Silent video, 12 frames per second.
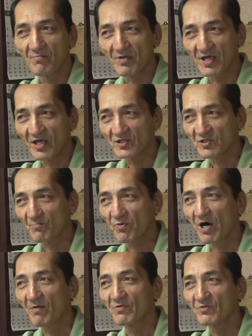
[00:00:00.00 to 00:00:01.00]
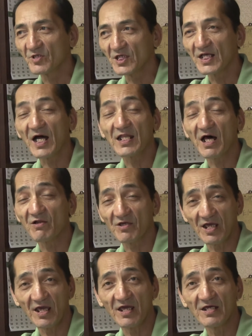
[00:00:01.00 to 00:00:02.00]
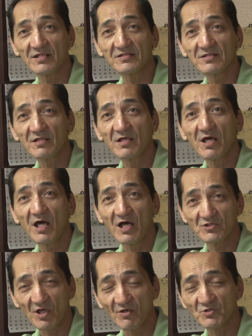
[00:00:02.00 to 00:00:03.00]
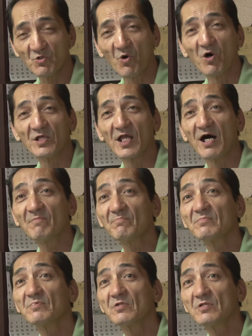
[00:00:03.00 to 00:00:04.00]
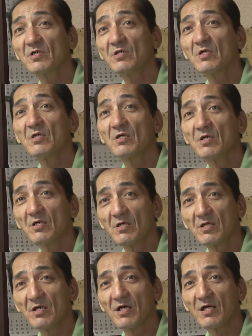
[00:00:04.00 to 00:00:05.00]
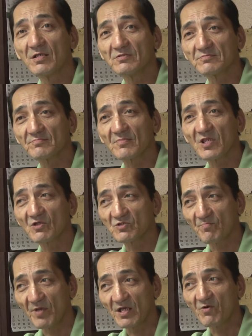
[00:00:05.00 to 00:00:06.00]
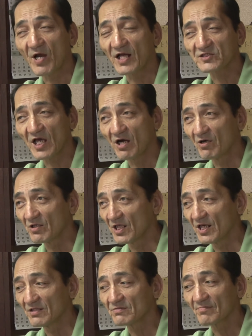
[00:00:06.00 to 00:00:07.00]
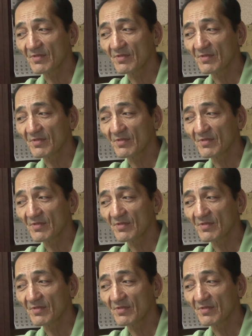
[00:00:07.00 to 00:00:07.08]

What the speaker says: Because the problem really got out of hand as I was growing up. And there was a big crackdown on it.